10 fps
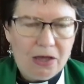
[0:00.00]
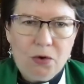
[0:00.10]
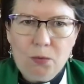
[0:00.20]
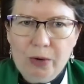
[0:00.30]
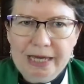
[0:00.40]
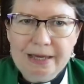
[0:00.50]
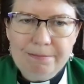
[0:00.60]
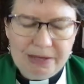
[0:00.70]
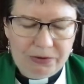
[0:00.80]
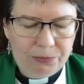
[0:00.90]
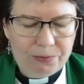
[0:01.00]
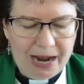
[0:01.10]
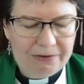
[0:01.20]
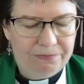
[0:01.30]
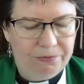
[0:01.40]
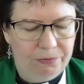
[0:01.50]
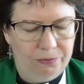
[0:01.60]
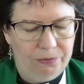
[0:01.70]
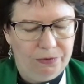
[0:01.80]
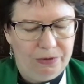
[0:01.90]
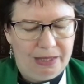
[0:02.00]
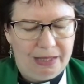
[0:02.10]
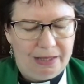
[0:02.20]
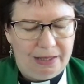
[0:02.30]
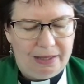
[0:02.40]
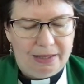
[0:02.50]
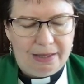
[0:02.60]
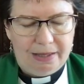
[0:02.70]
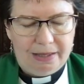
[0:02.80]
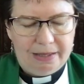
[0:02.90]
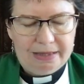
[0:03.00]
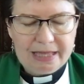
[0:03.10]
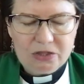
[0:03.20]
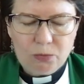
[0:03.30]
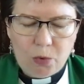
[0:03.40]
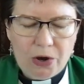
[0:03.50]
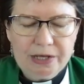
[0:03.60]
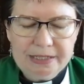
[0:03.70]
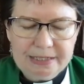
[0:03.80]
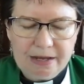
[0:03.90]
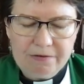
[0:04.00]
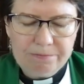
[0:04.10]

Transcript: We can be grateful that the words of